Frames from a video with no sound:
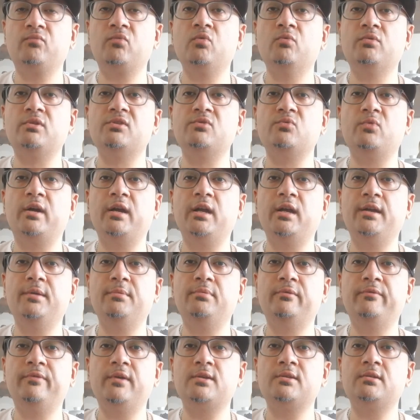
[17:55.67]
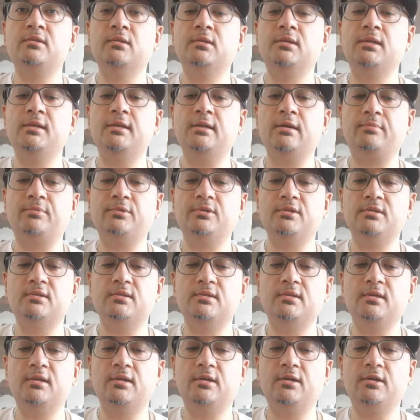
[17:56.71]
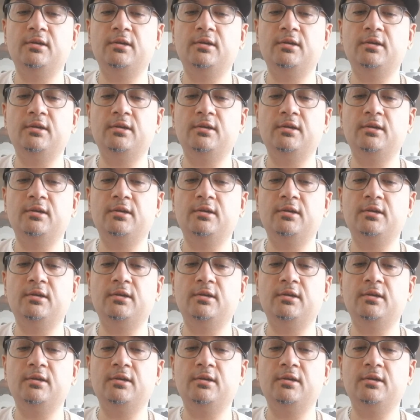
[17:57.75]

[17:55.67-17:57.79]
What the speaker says: Which is why professional teacuppers